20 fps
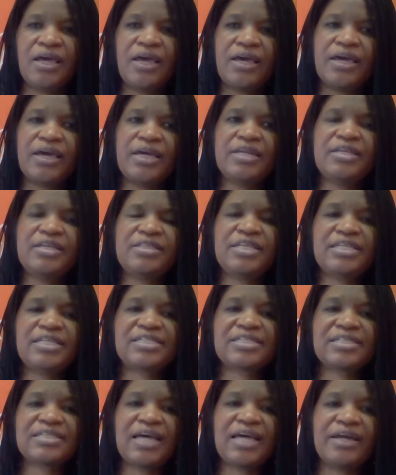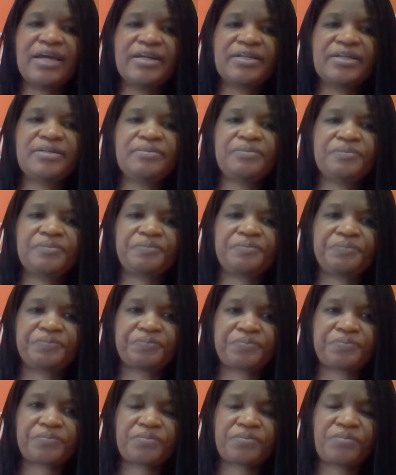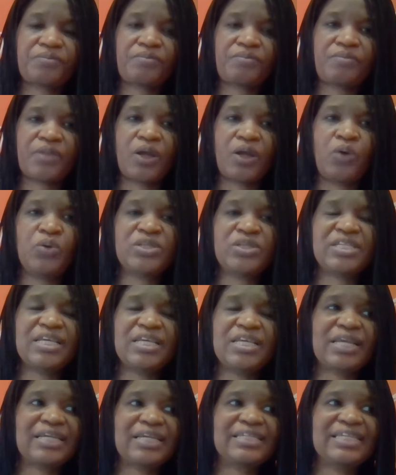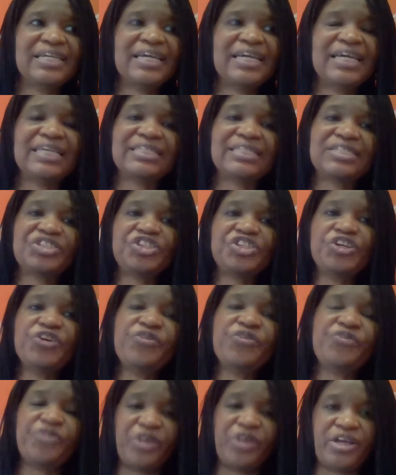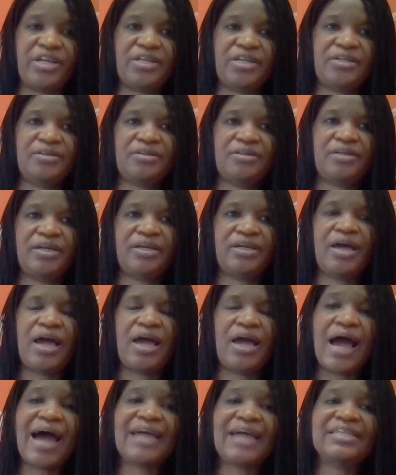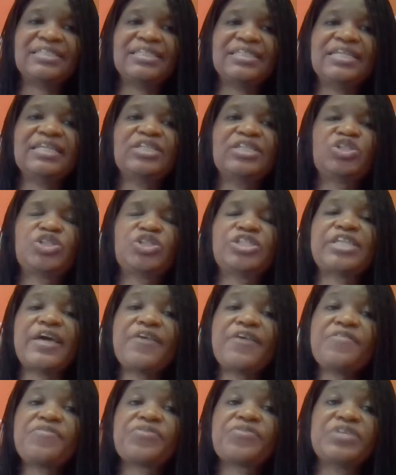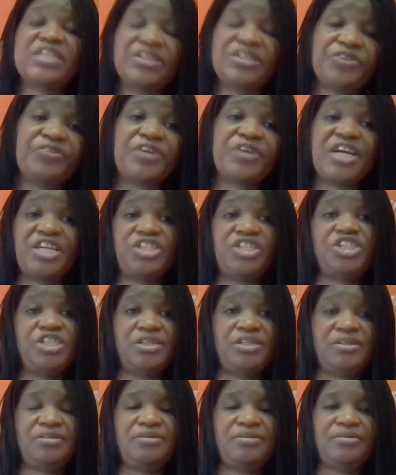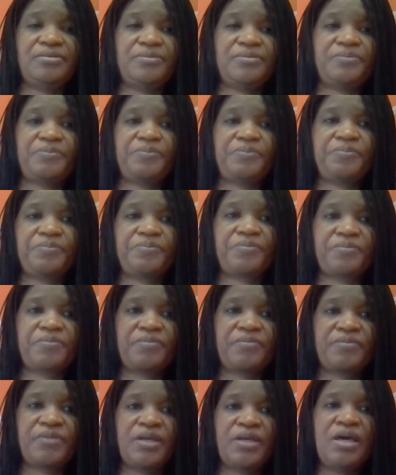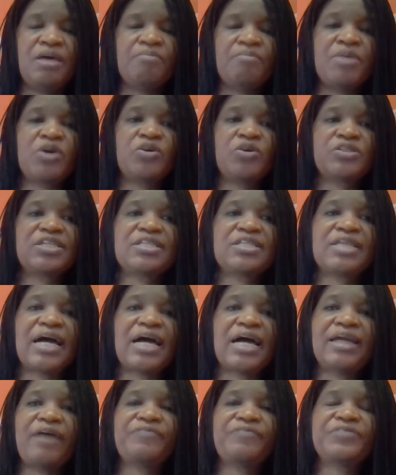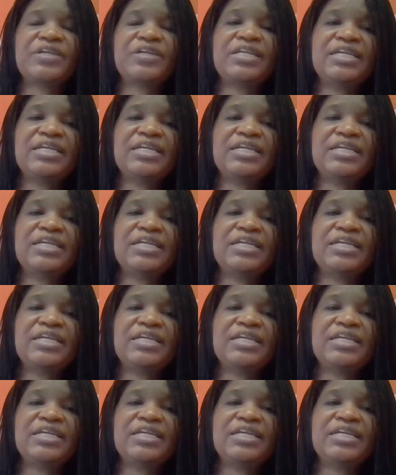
and this son we see that his children until 10th generation because it's after